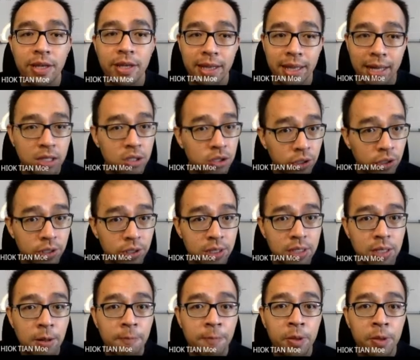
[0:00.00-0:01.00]

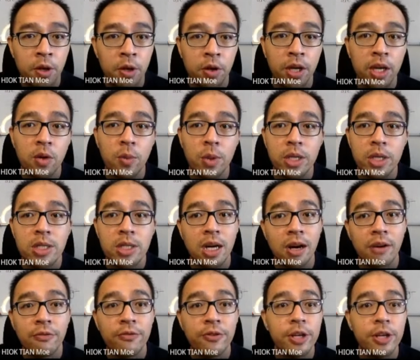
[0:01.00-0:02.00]
electrons, okay, which
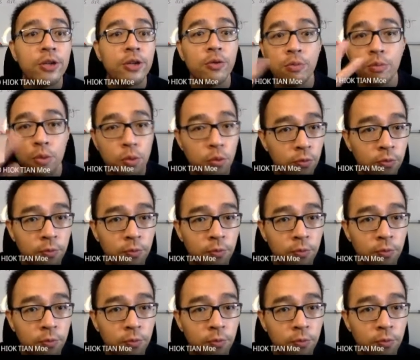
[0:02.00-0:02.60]
are free to move.